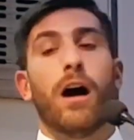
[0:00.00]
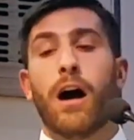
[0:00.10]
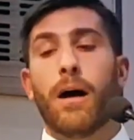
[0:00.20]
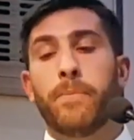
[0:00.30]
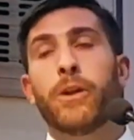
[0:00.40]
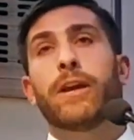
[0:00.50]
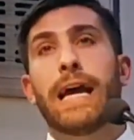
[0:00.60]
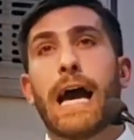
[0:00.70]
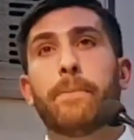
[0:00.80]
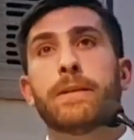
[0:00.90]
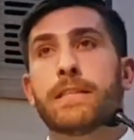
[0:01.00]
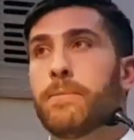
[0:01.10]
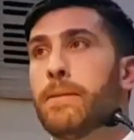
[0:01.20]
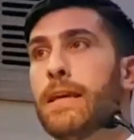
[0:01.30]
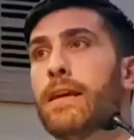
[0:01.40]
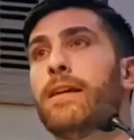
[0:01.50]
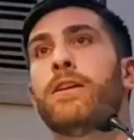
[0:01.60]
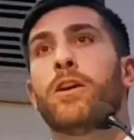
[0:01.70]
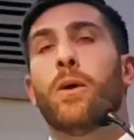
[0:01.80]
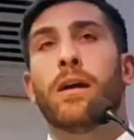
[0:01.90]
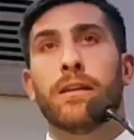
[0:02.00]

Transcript: Um, there happens to be, you know,